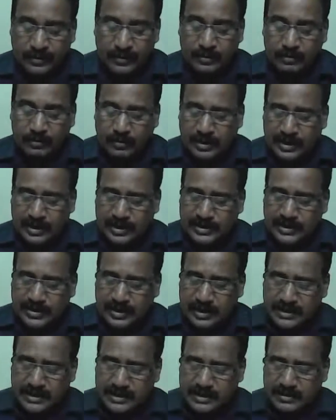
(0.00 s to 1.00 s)
we will
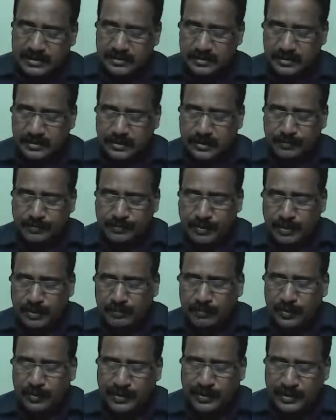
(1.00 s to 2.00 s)
discuss the
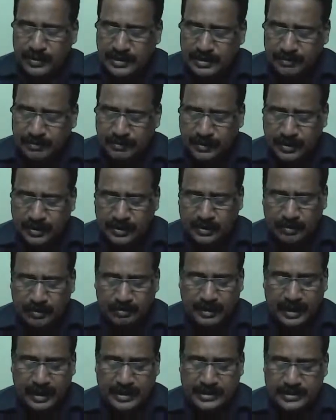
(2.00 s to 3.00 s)
properties of
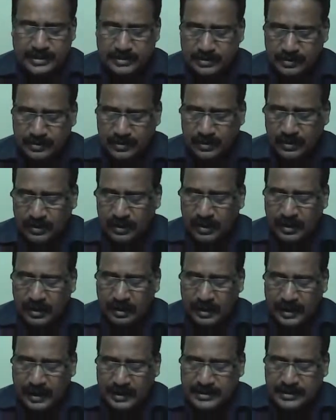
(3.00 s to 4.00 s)
determinants.
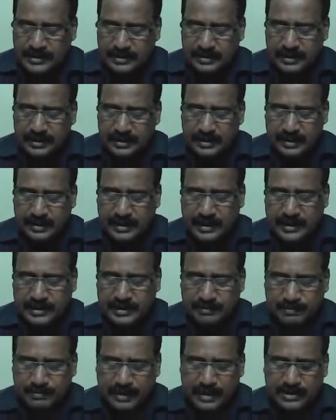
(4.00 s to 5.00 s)
As it
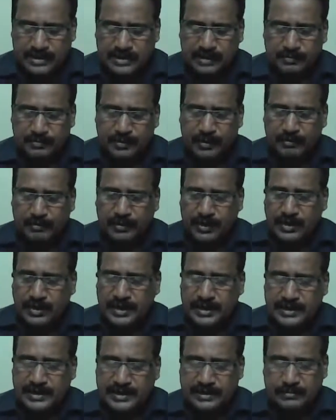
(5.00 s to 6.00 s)
is based on
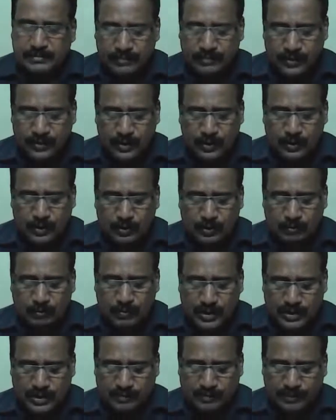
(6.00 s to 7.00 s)
properties, you
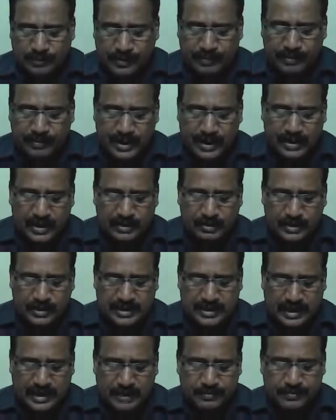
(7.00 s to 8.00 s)
must prepare
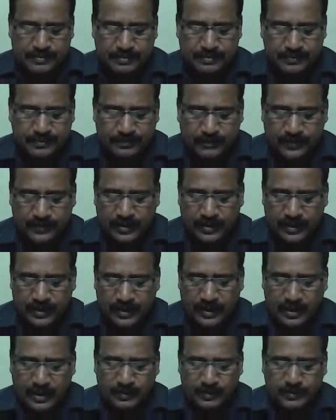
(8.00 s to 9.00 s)
yourself
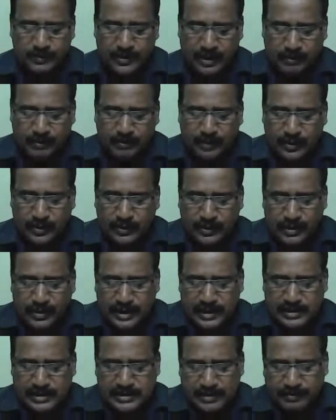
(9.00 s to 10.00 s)

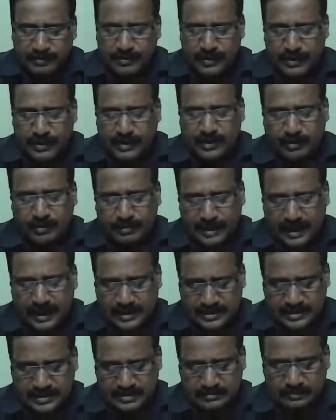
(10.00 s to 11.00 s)
properties of
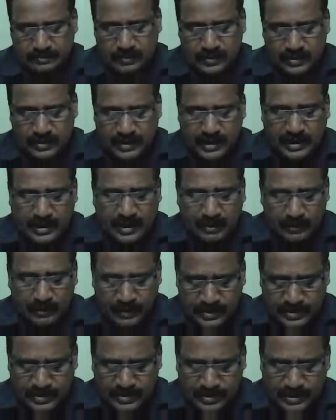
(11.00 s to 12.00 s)
determinants. Then I will
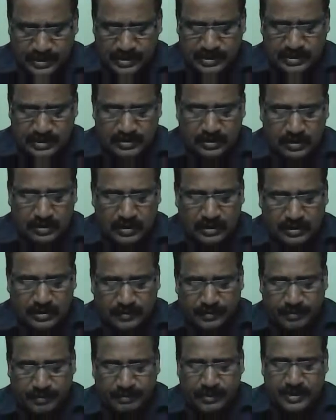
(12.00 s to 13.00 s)
discuss all the
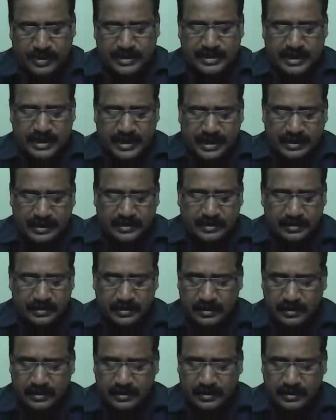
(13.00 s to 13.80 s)
properties again